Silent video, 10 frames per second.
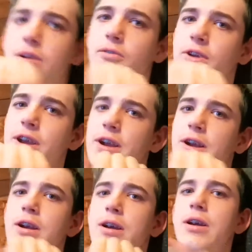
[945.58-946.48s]
over
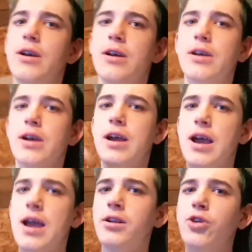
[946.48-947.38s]
here.
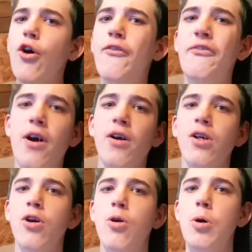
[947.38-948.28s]
And go
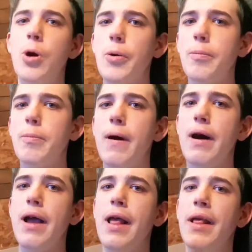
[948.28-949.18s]
follow
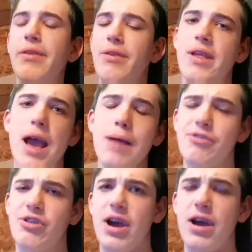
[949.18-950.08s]
my
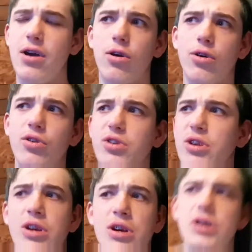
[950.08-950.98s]
Snapchat or goes
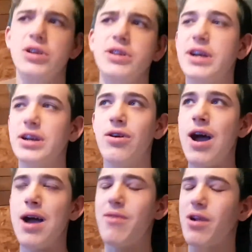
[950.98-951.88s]
yeah, go
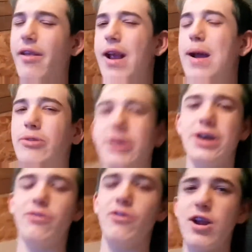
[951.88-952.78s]
add me on
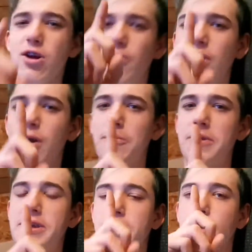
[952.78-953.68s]
Snapchat right over up
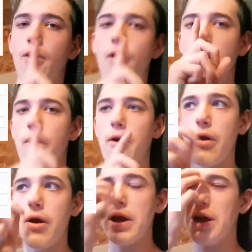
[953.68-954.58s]
here.
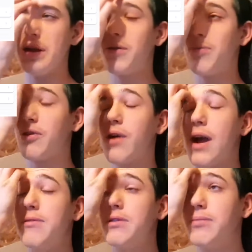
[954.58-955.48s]
And
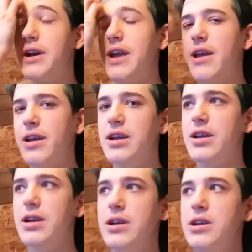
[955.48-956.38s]
subscribe to my
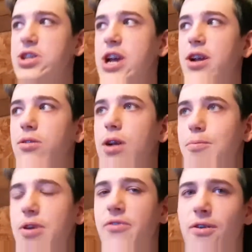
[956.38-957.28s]
channel where I
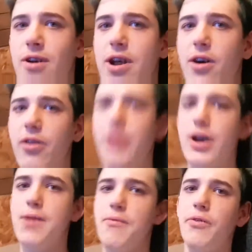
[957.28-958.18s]
play Fortnite all the
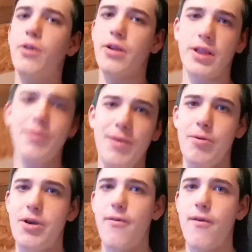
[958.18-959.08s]
time. If you want to see me
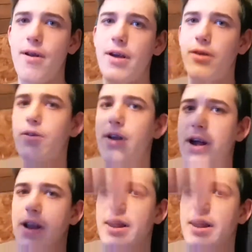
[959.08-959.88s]
play Fortnite, go down